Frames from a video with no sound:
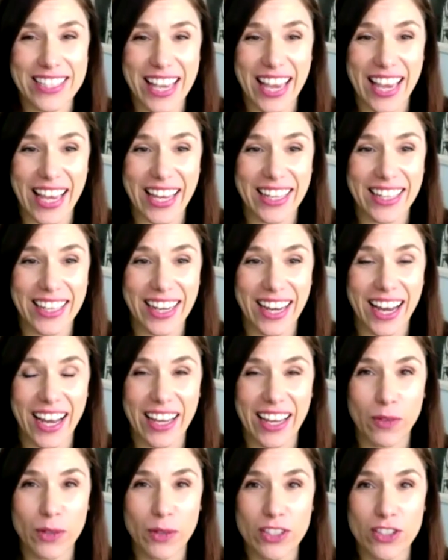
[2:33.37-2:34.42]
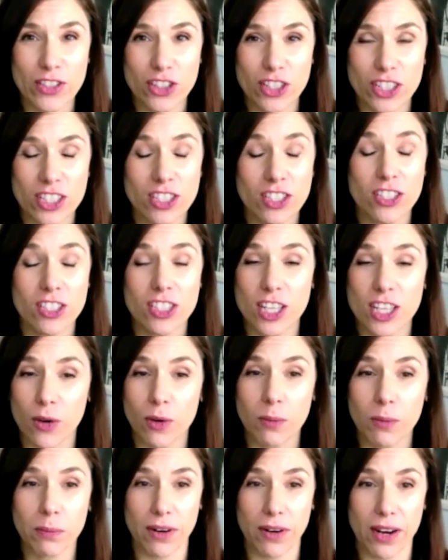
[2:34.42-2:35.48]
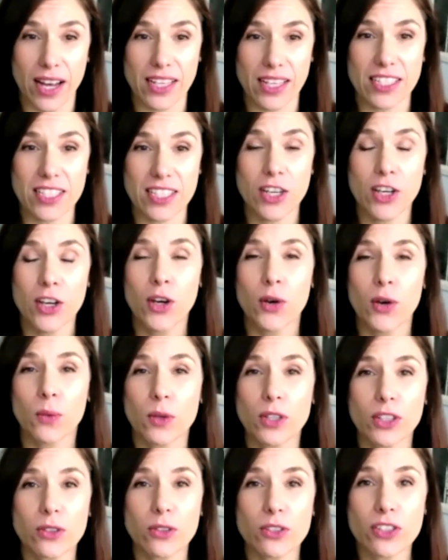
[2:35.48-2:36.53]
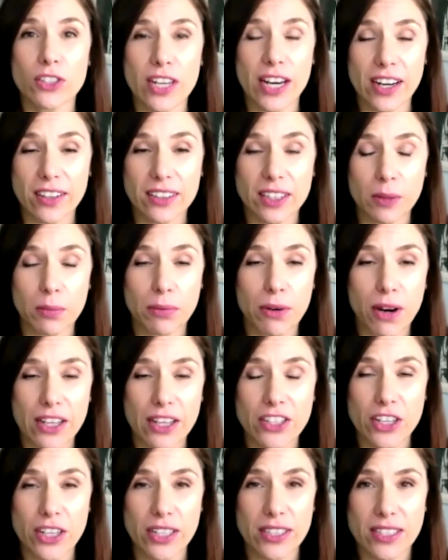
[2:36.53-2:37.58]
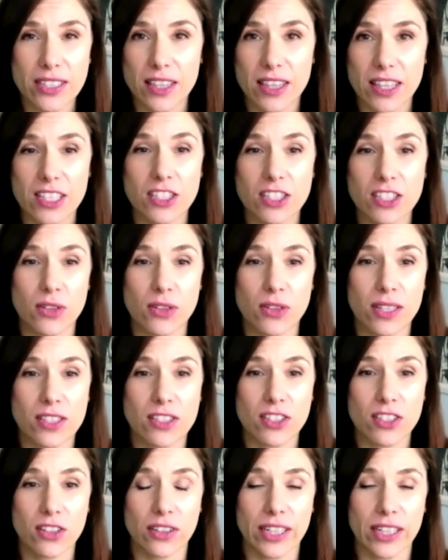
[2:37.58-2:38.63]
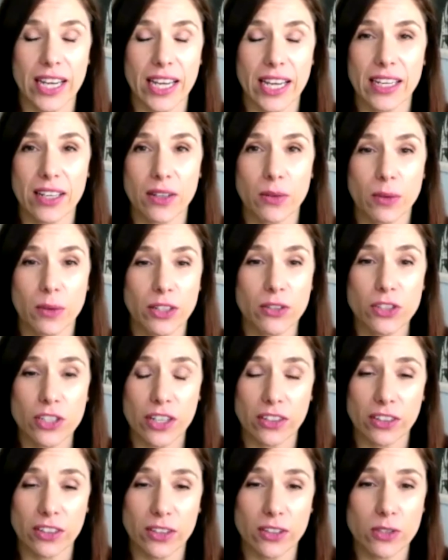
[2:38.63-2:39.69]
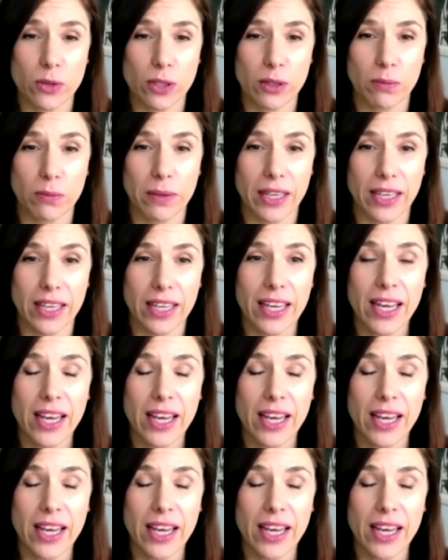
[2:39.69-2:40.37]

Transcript: And I was just so impressed when you shared the projects that the students created, when you shared those with me.